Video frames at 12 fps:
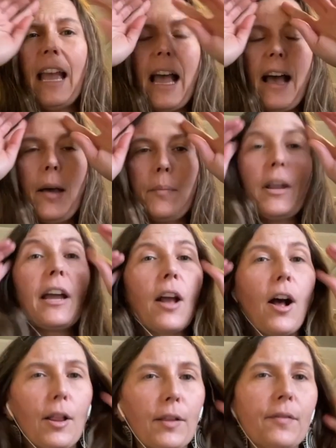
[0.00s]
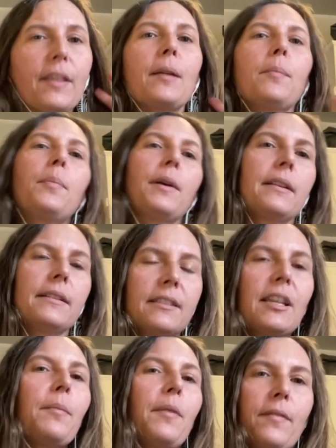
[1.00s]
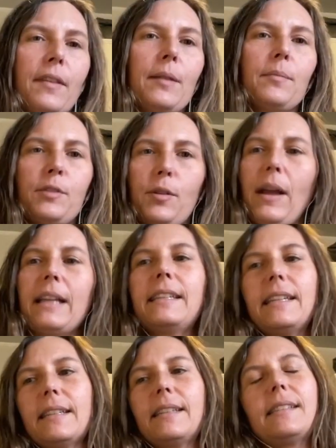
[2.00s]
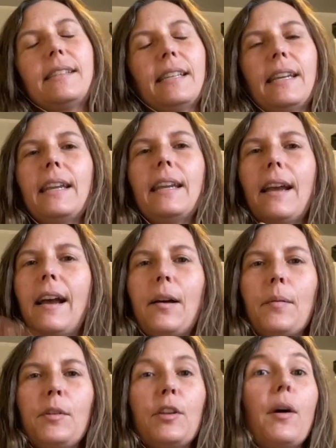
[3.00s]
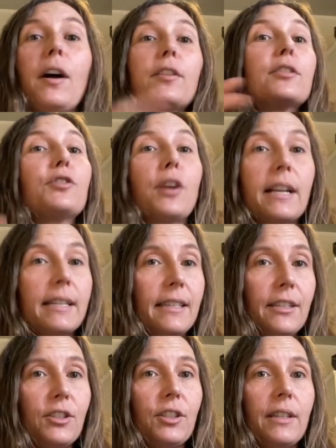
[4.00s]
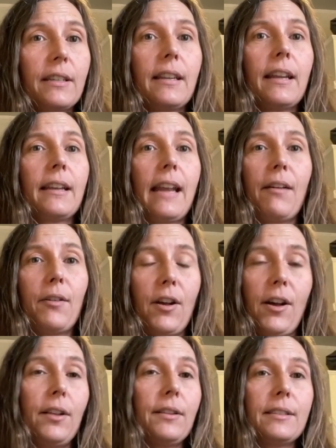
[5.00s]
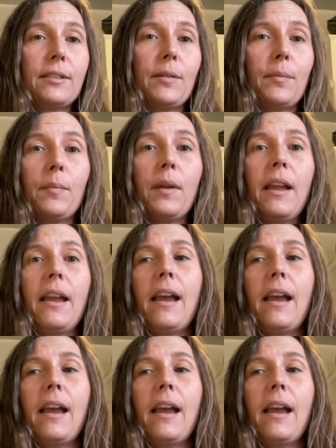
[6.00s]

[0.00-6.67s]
Not all of them, but some of them. So I did see, other drug addiction and alcoholism.